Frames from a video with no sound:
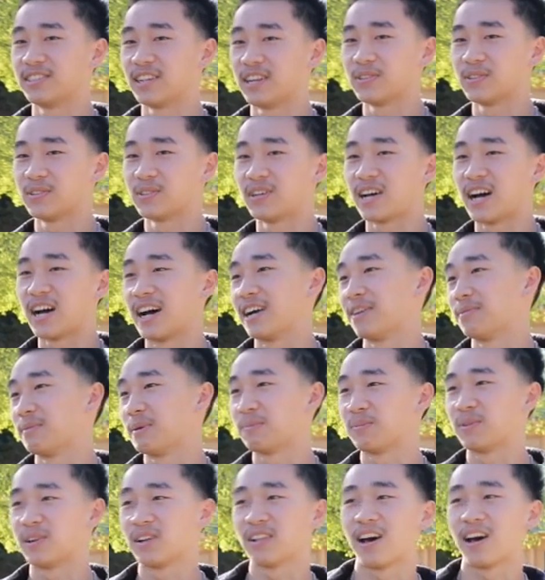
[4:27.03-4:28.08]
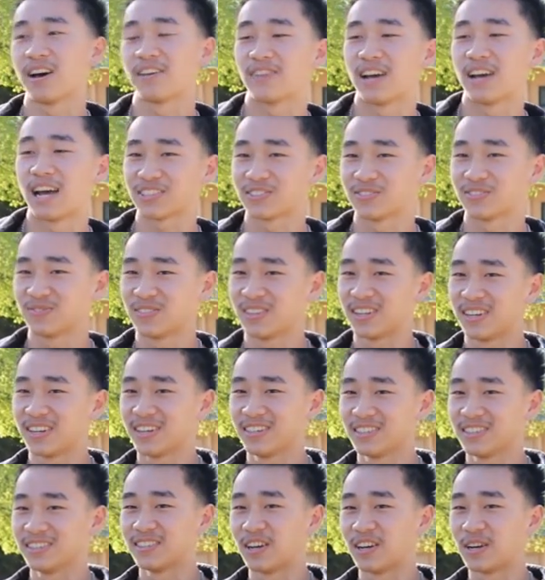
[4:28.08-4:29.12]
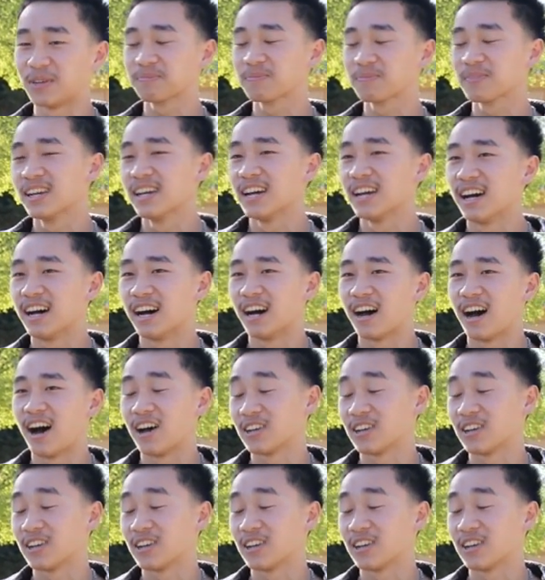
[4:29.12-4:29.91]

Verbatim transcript: in general. I remember a lot of facts from there, you know. Uh, I